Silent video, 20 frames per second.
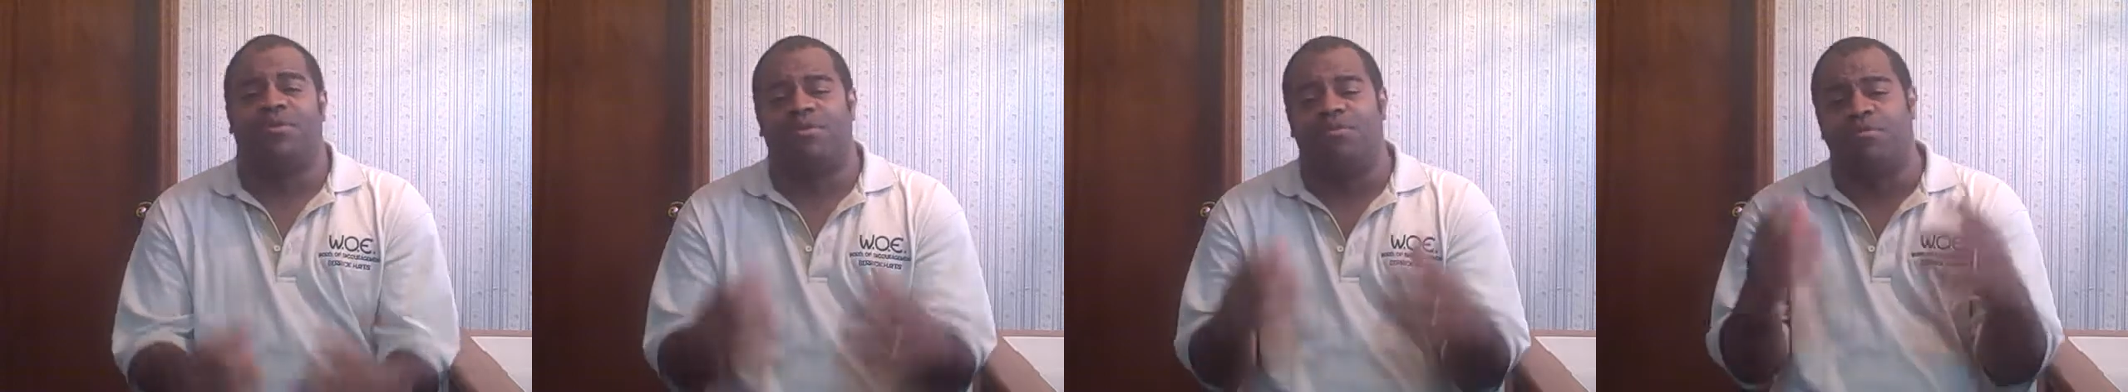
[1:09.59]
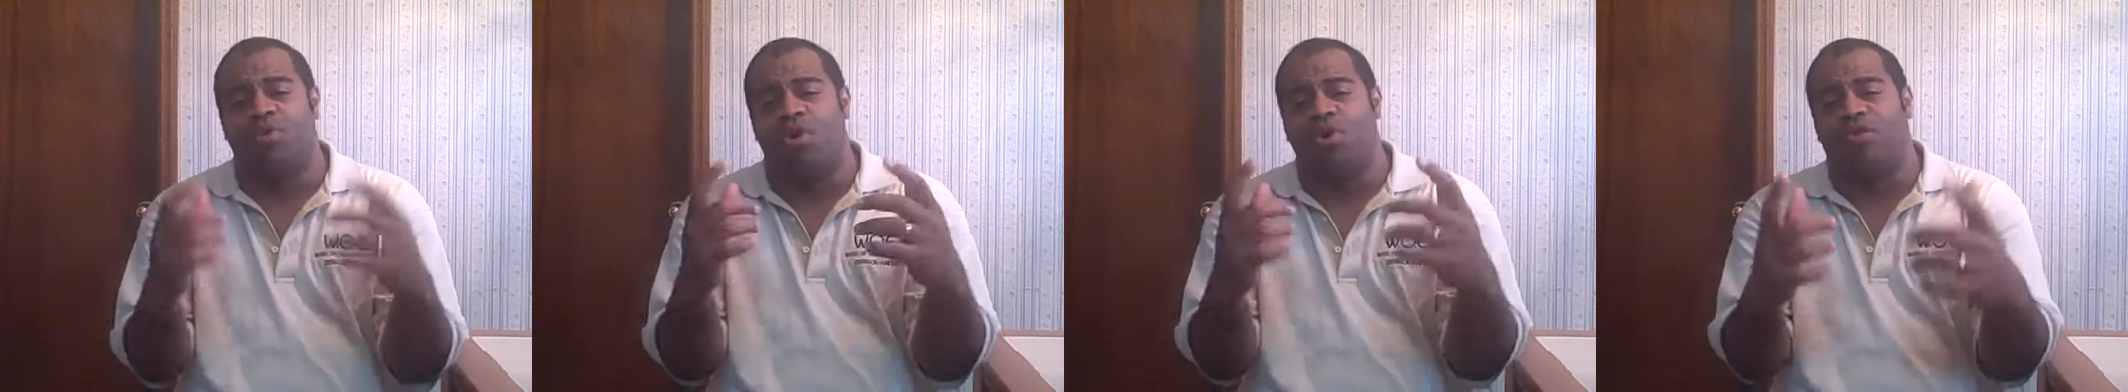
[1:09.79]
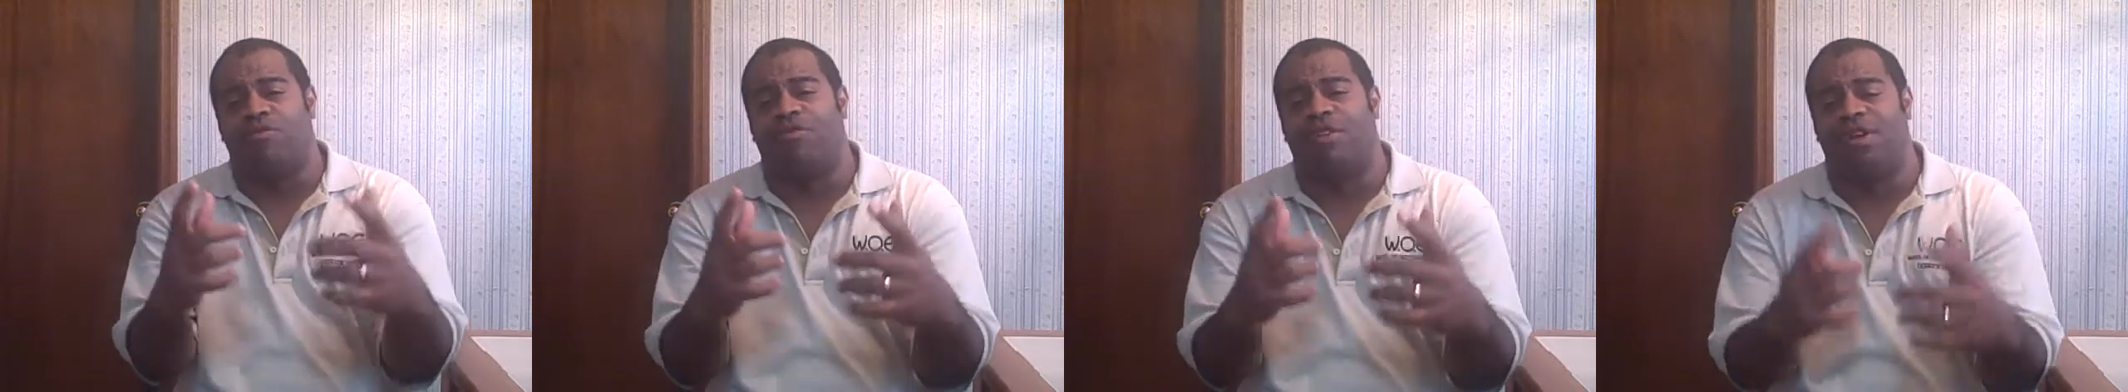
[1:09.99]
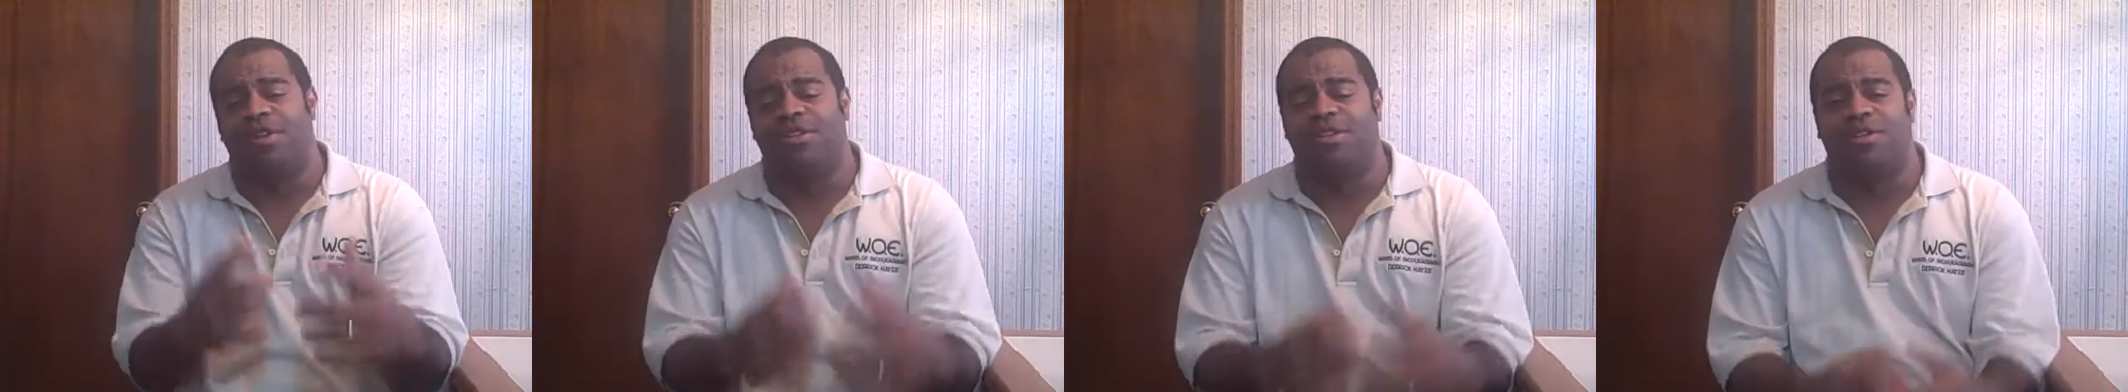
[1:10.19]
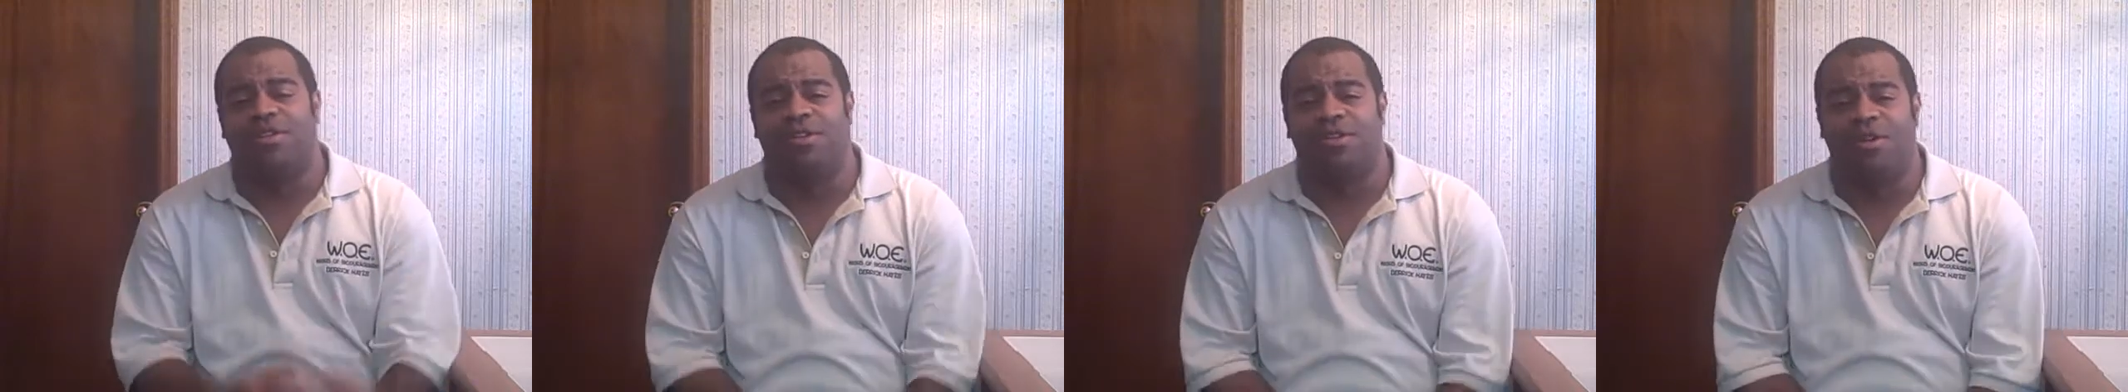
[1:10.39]

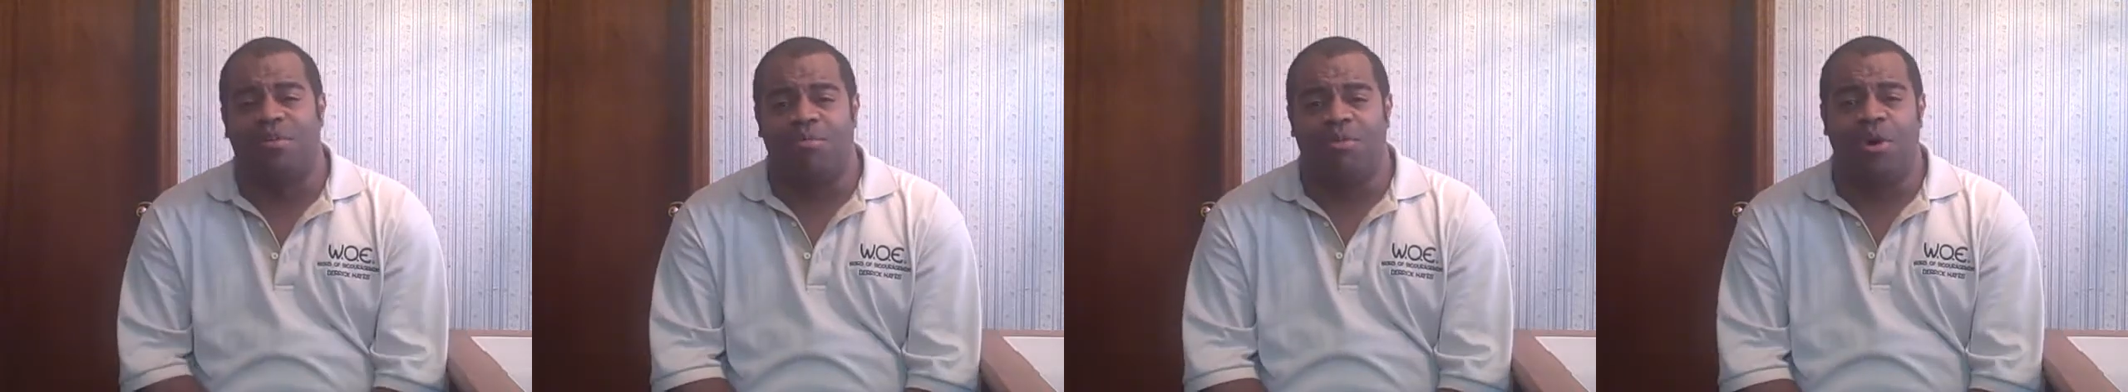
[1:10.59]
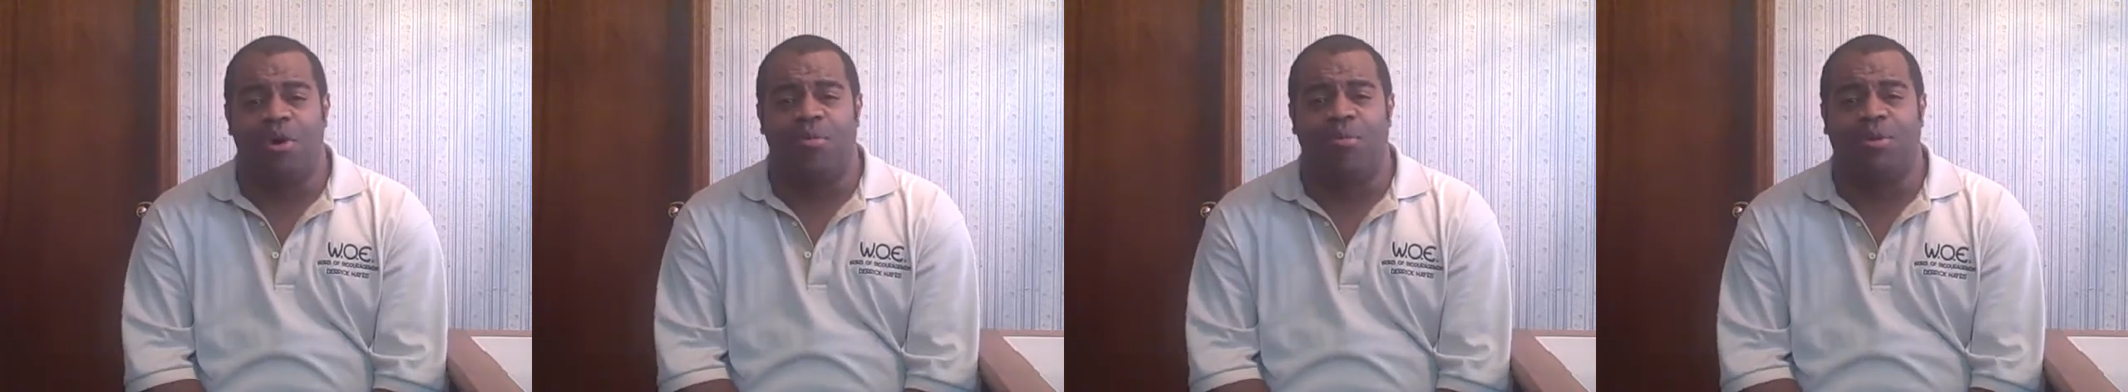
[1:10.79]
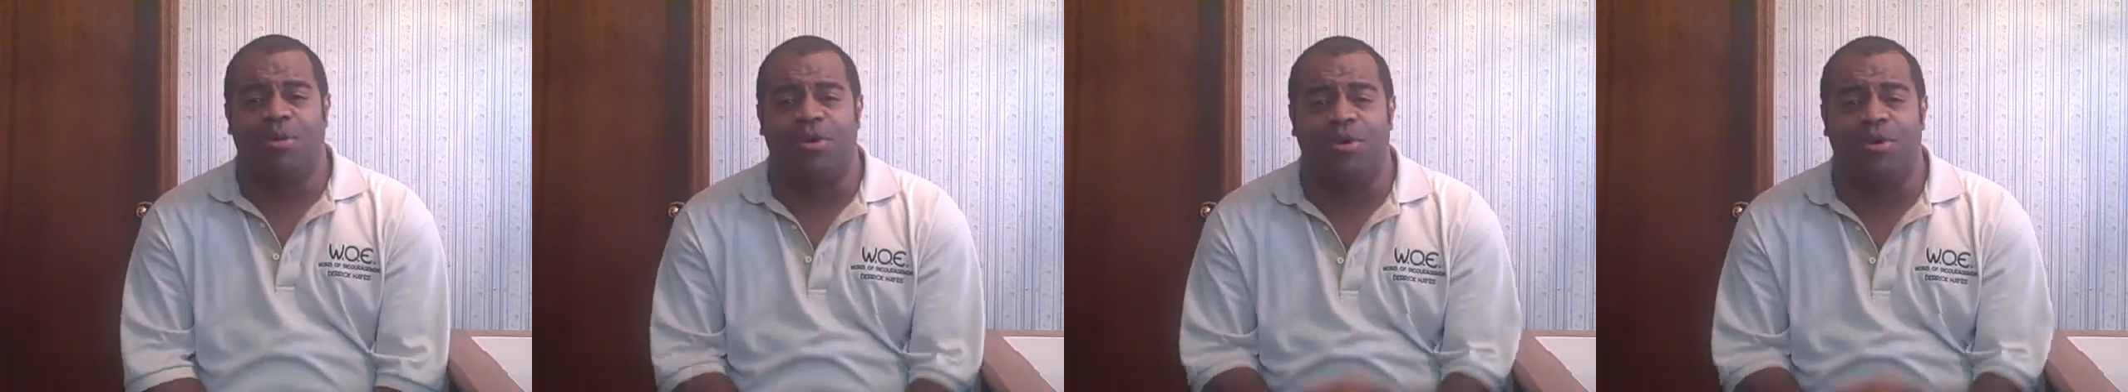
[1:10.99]
Motivation to Your Mobile.